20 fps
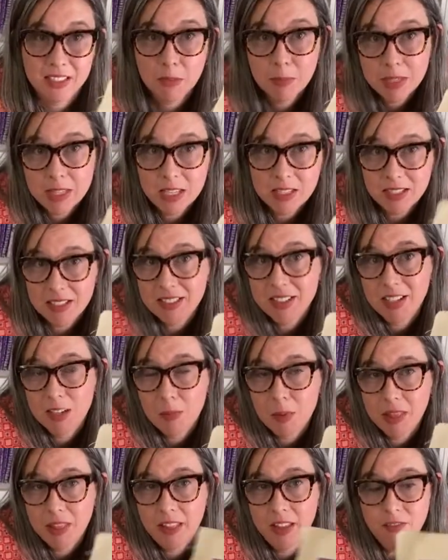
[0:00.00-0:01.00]
I mean, this is going
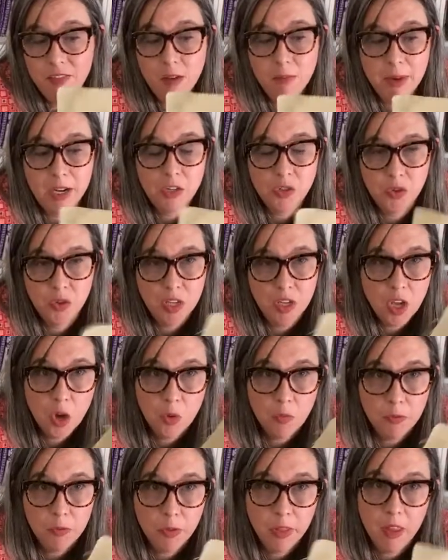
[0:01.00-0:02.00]
to live on my tree,
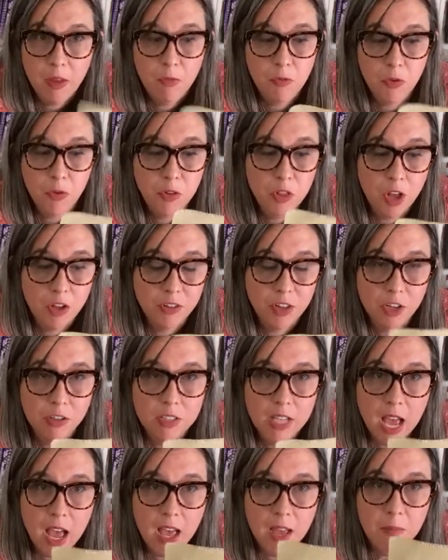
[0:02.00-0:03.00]
hopefully, for a long, long
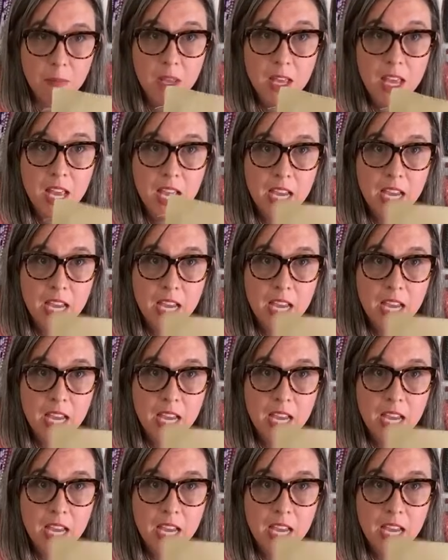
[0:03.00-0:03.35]
time.